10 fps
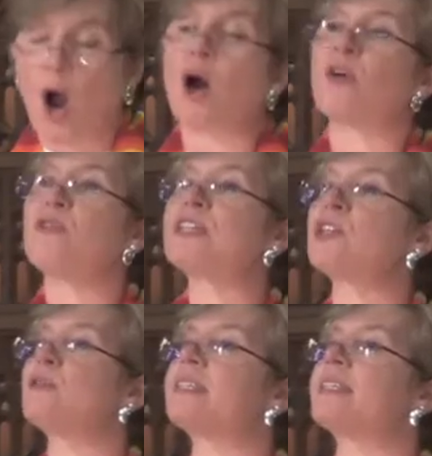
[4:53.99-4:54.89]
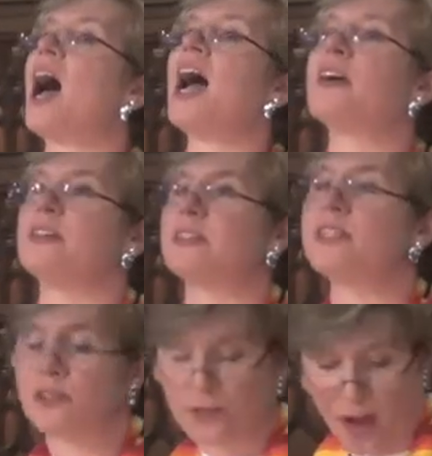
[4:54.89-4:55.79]
Our original desire
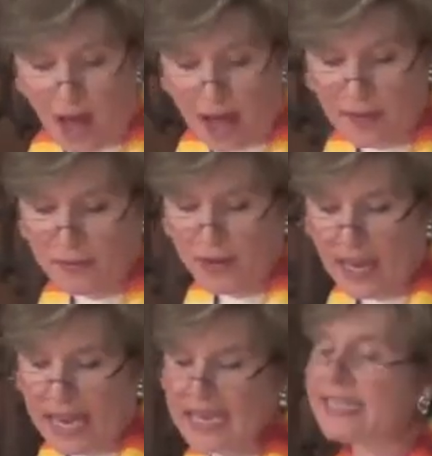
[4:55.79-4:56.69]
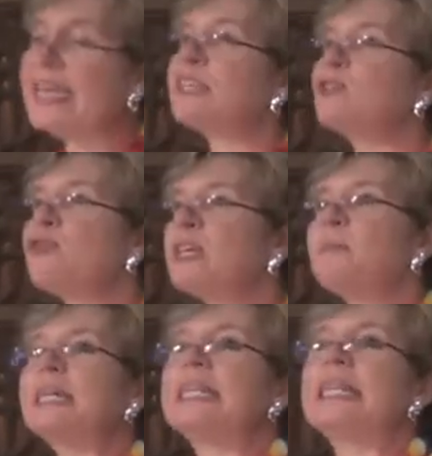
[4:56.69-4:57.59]
to survive is inextricably